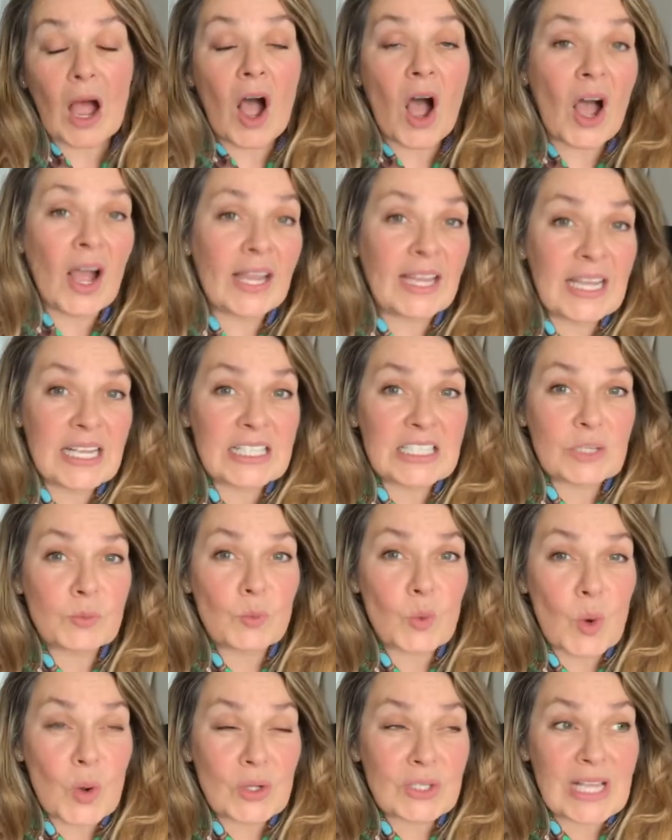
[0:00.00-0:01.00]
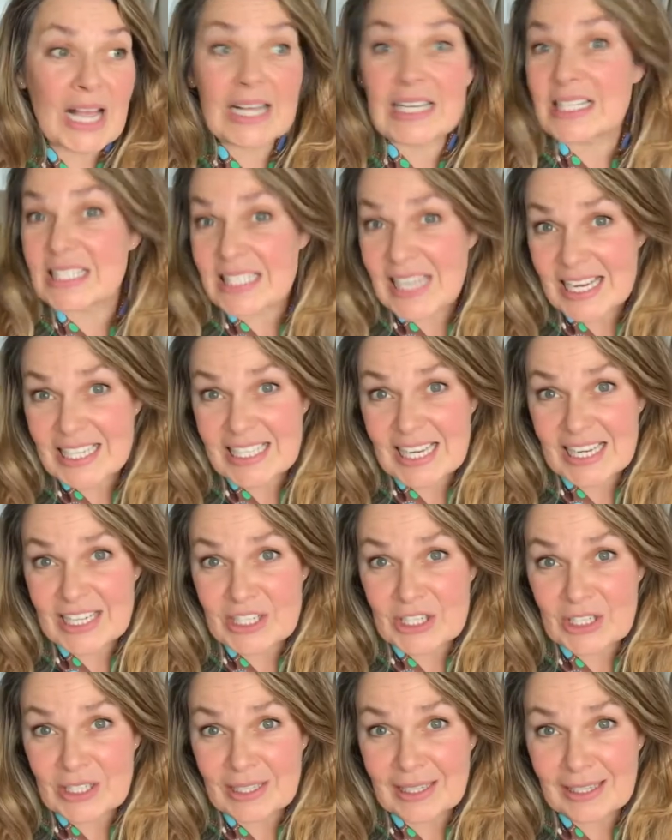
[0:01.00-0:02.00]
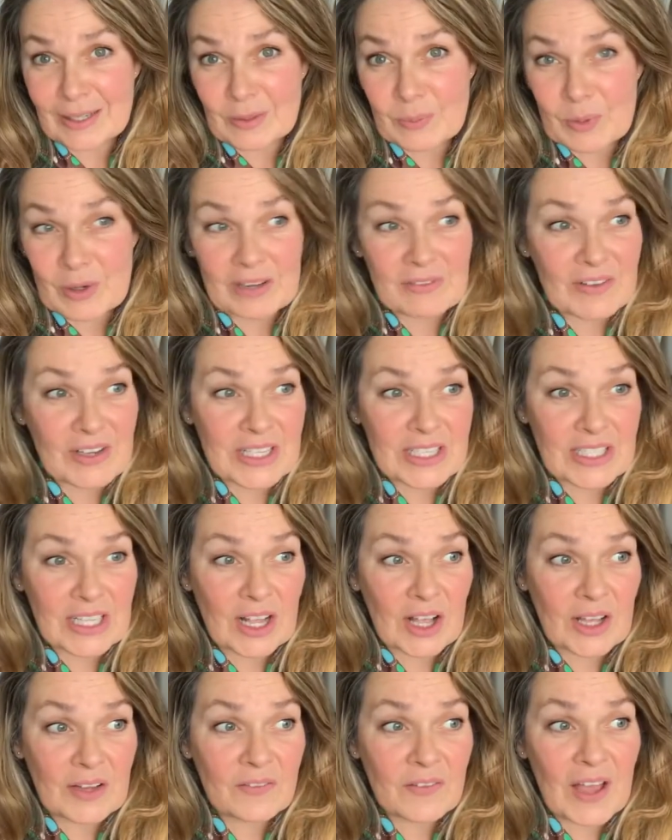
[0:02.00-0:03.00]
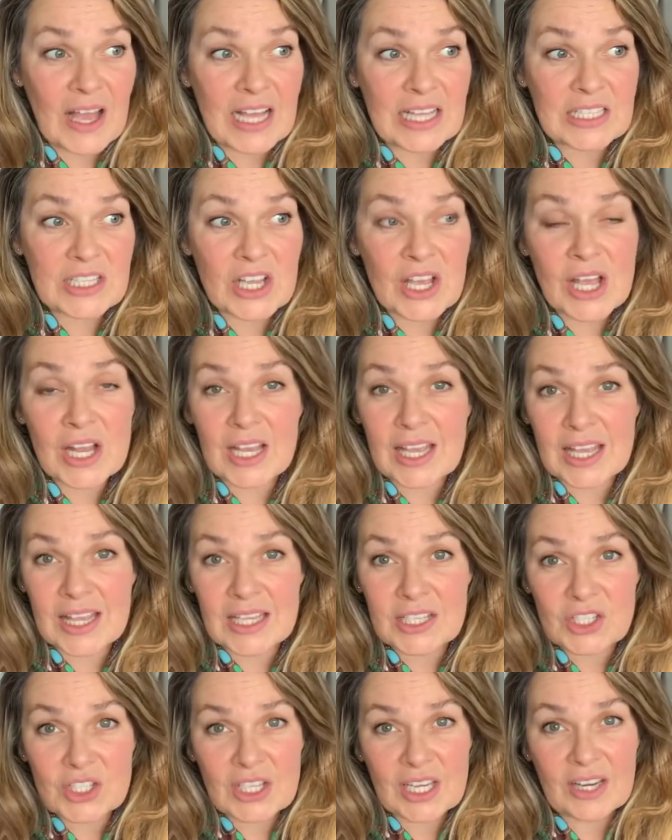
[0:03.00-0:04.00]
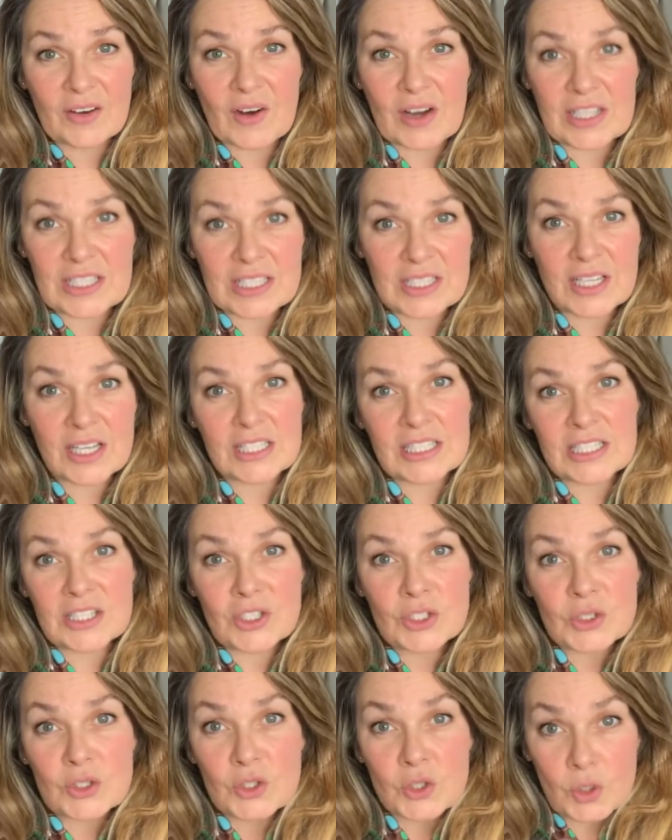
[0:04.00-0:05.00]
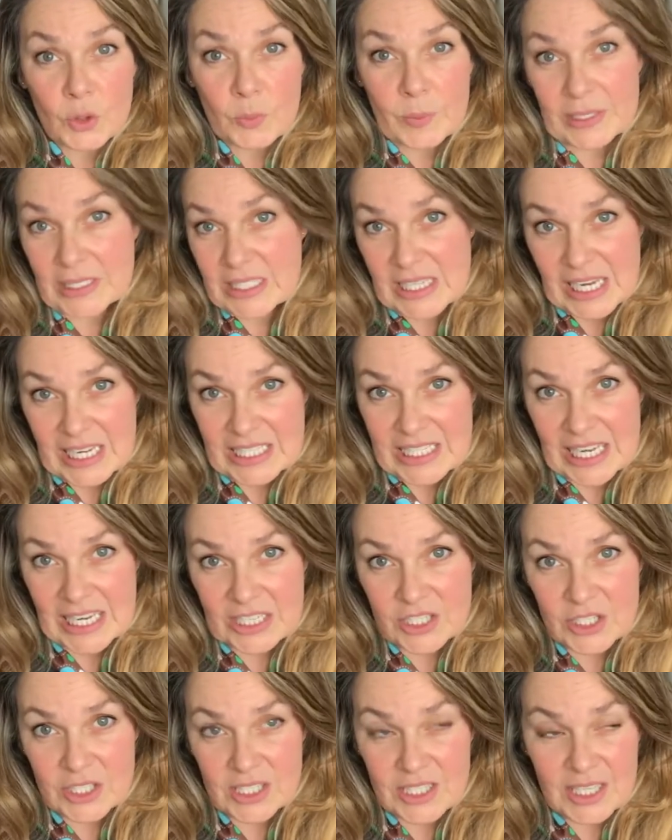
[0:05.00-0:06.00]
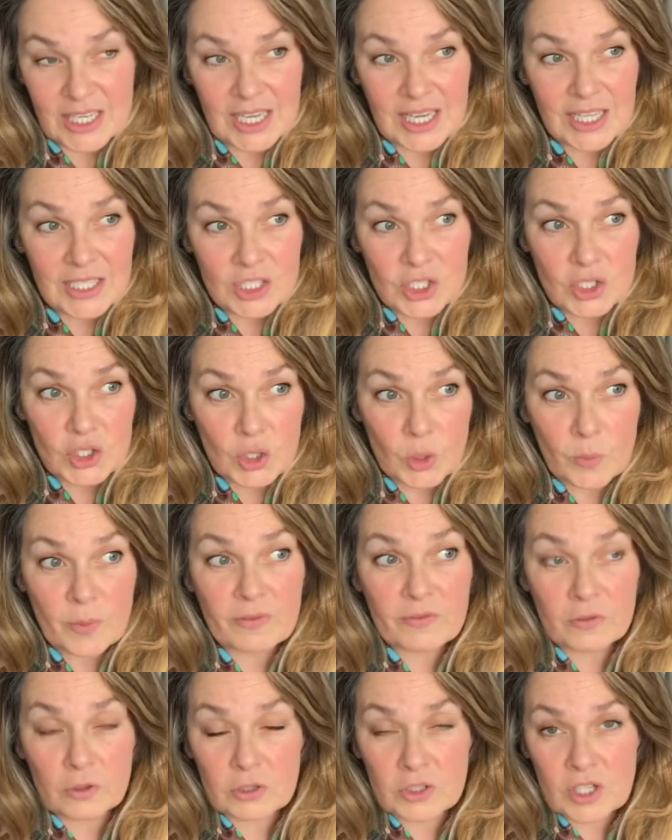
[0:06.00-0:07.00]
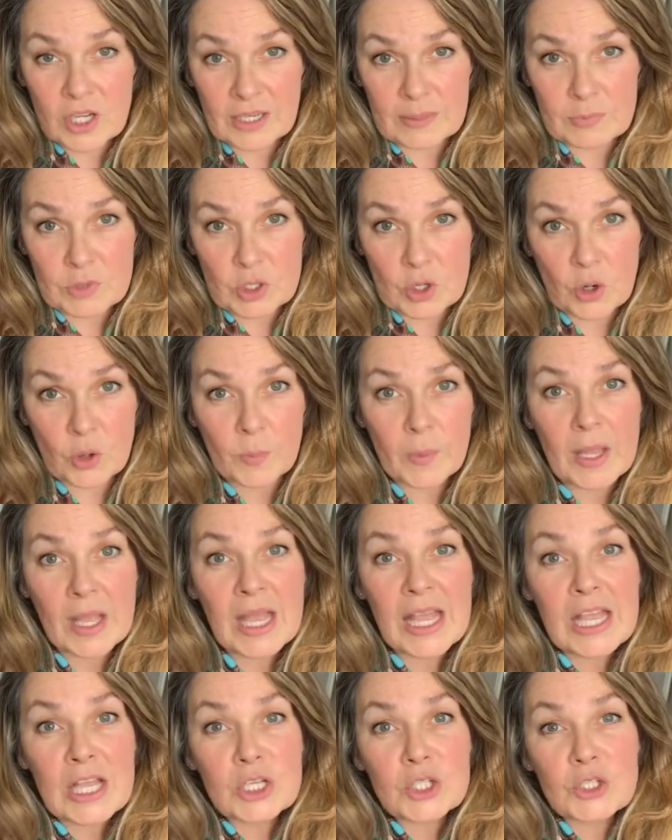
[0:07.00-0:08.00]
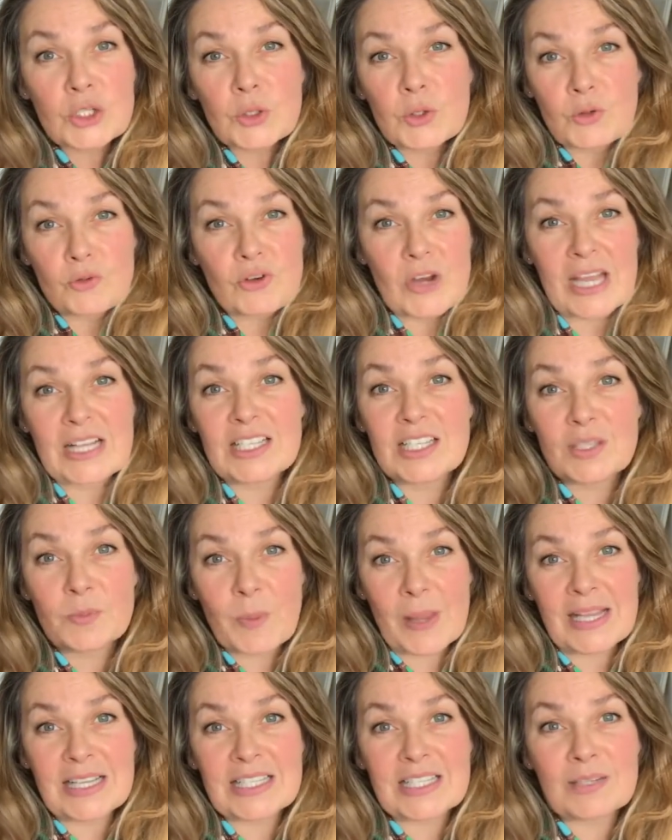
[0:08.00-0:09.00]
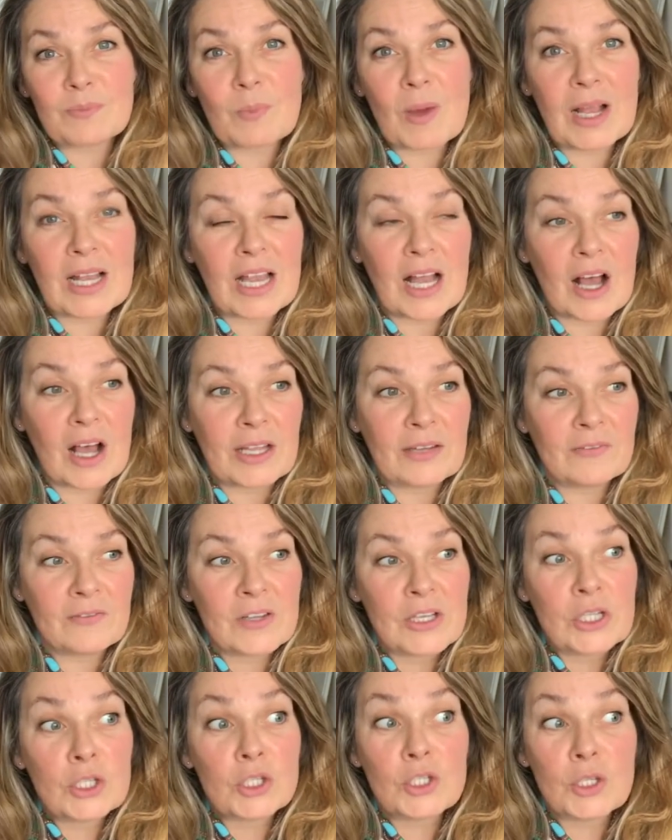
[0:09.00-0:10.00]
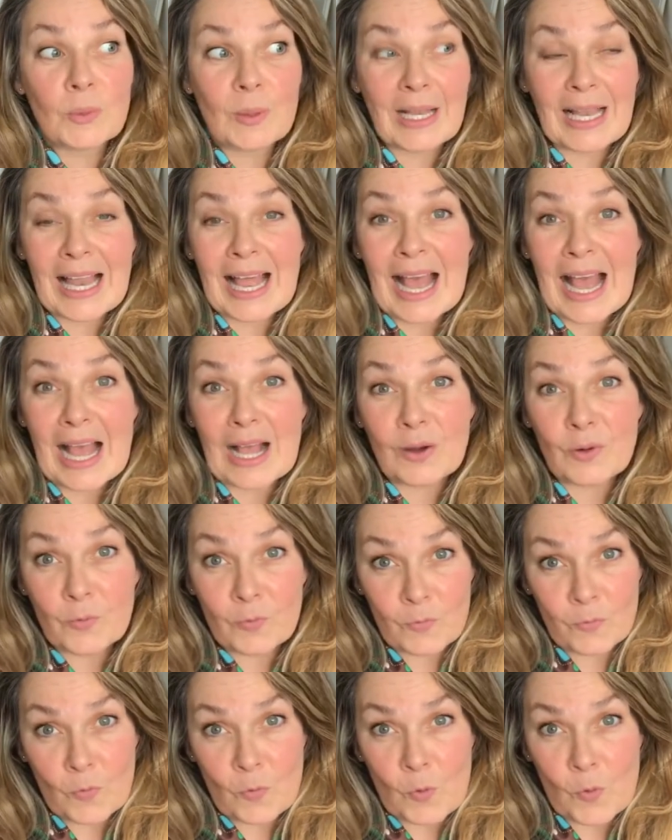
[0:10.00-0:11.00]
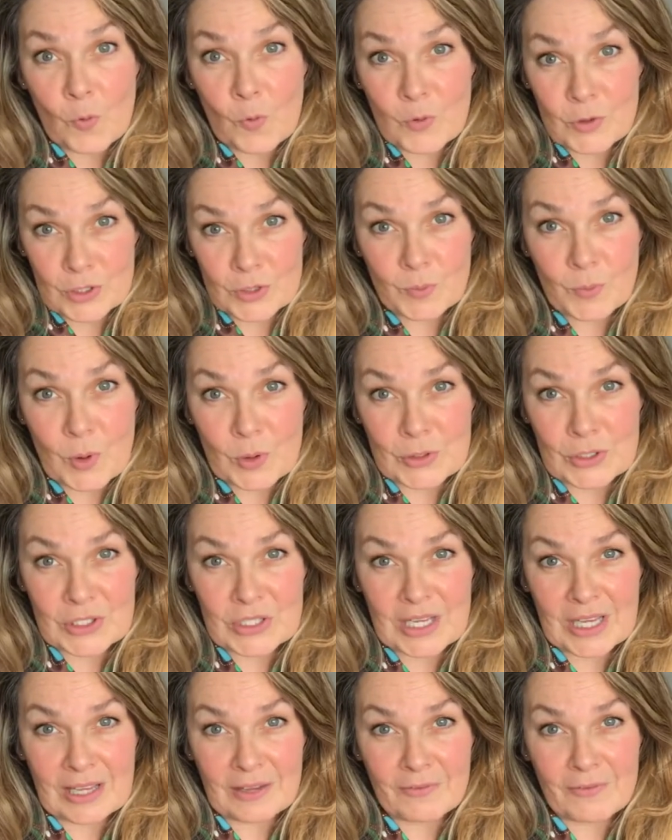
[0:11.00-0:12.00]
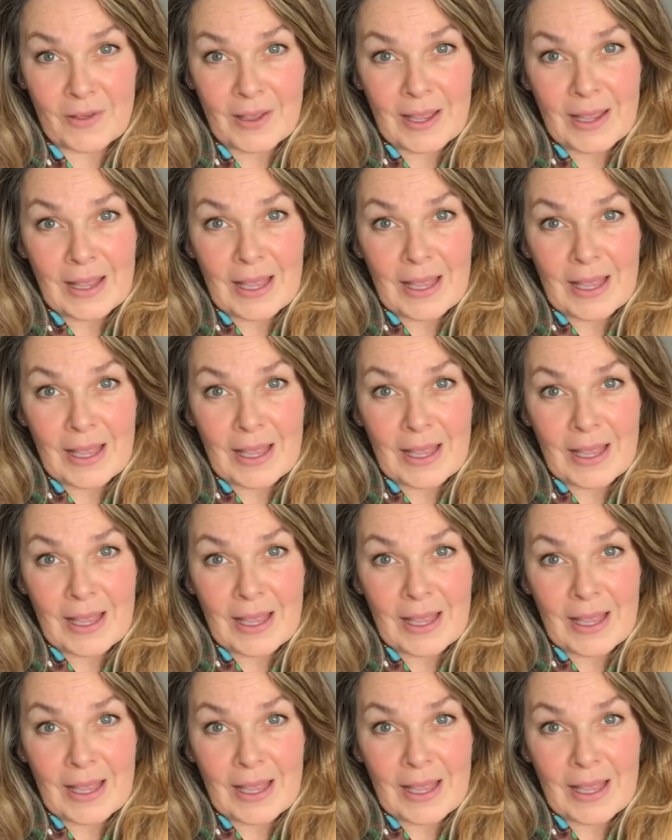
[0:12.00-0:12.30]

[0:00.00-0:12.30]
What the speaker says: I was an estate agent in a previous life, and earlier this year I decided to stop estate agency and stop a full-time job to create space in my life to allow for some positive